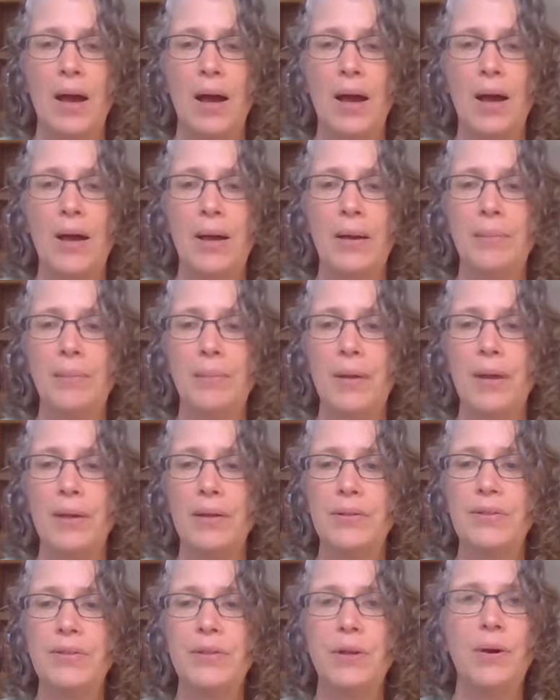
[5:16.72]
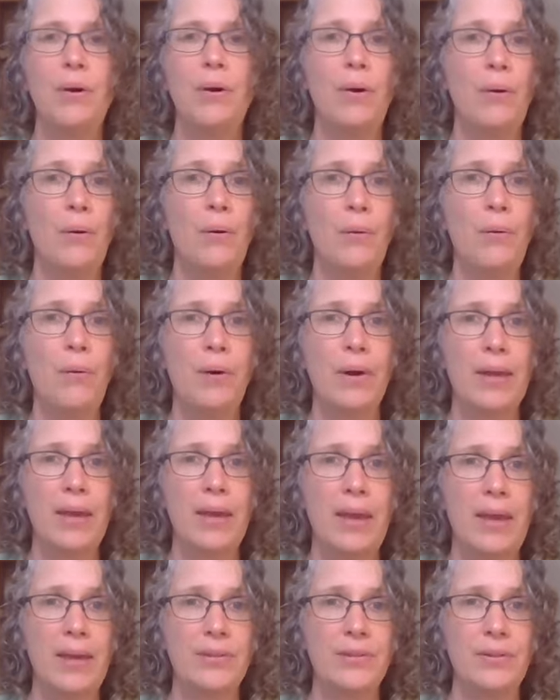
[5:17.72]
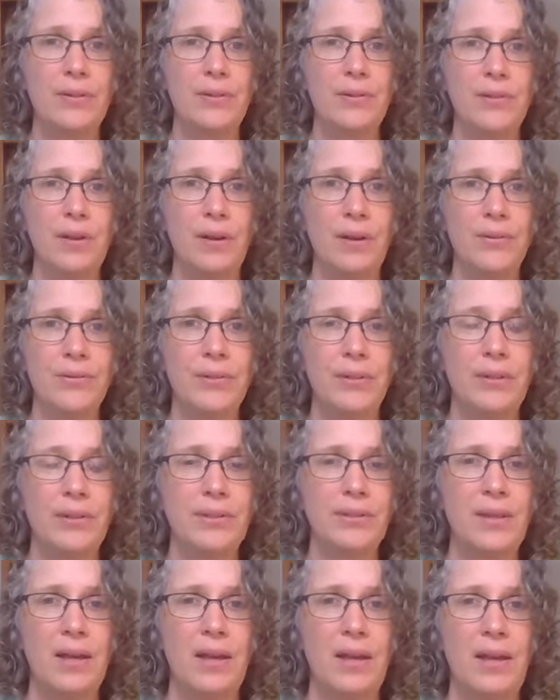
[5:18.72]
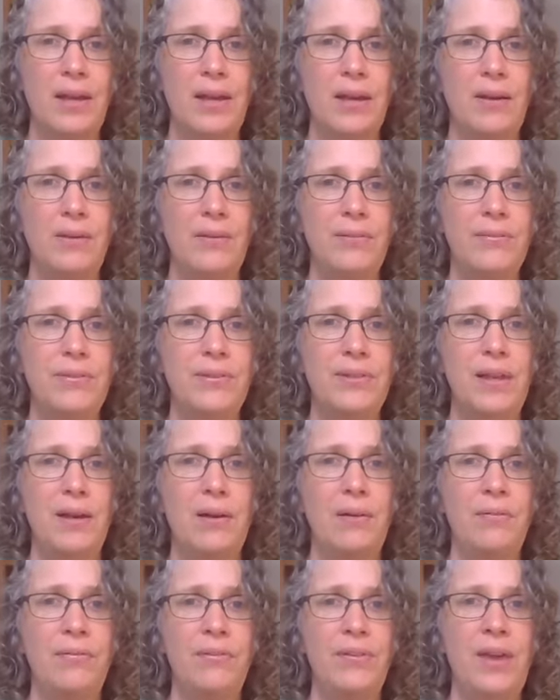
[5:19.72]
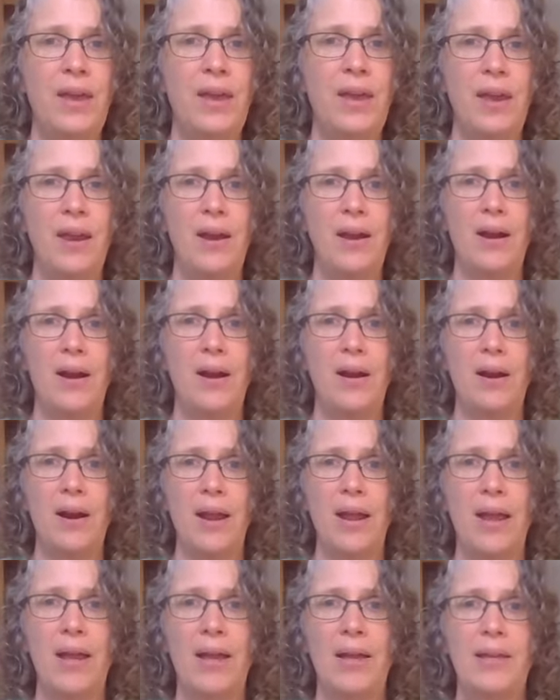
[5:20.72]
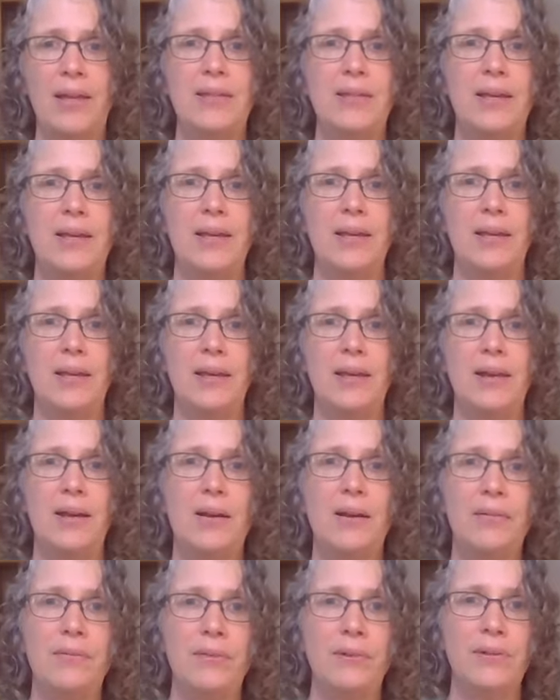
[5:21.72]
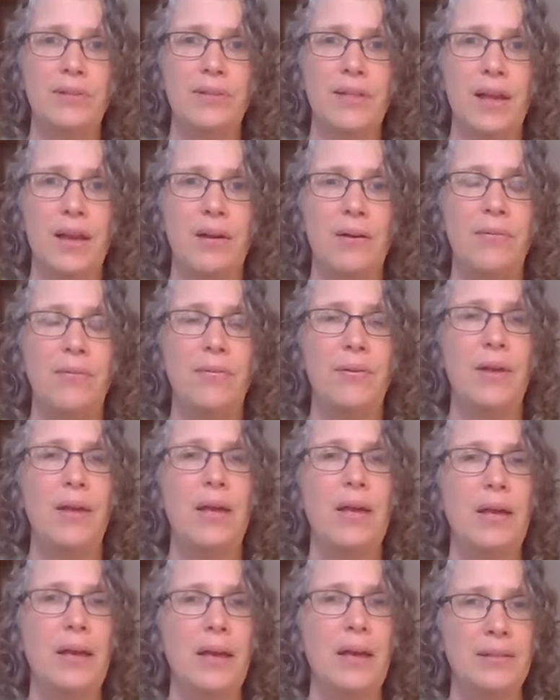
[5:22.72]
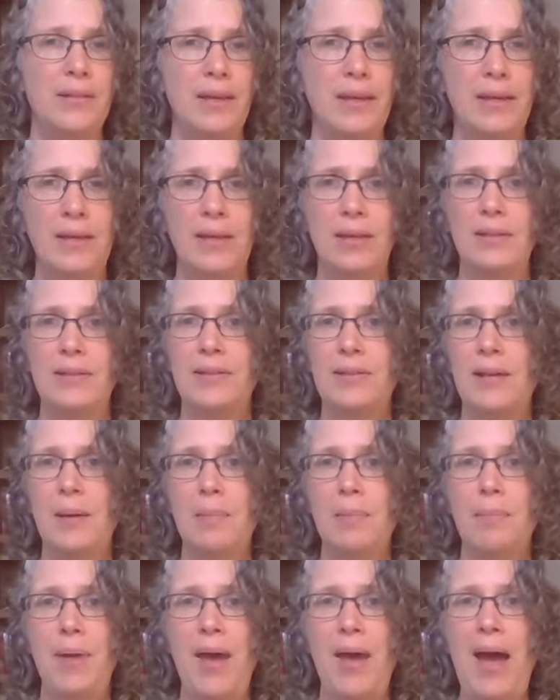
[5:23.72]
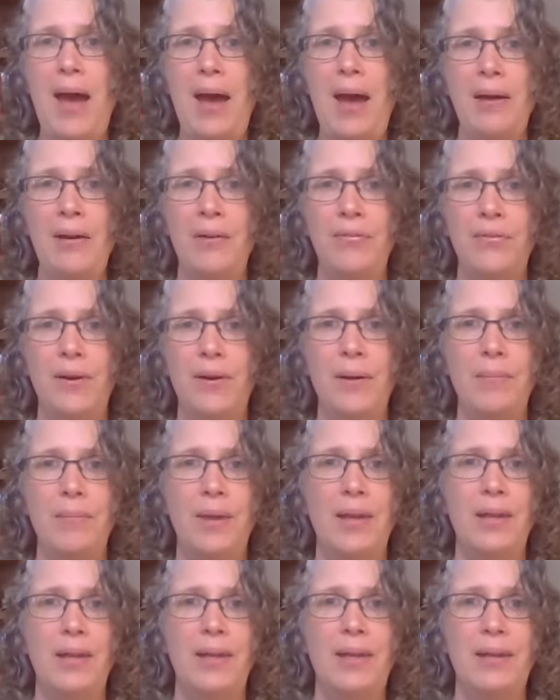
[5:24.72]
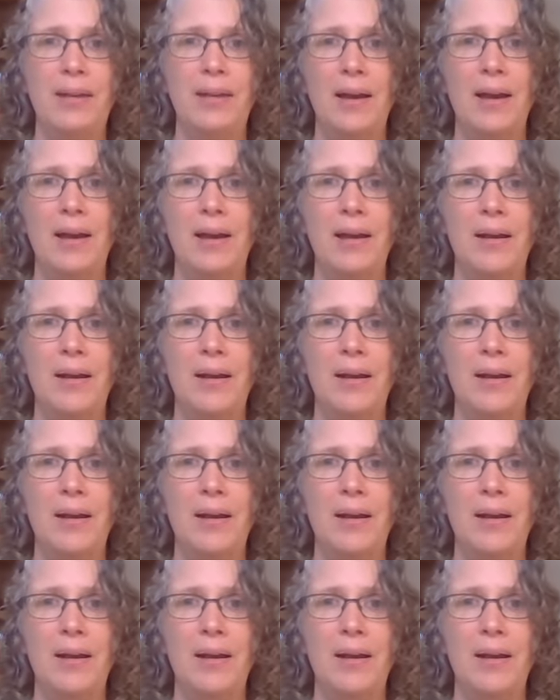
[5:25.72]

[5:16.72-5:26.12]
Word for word: Cancer is also the sign of self-care and taking care of yourself, taking a step back from any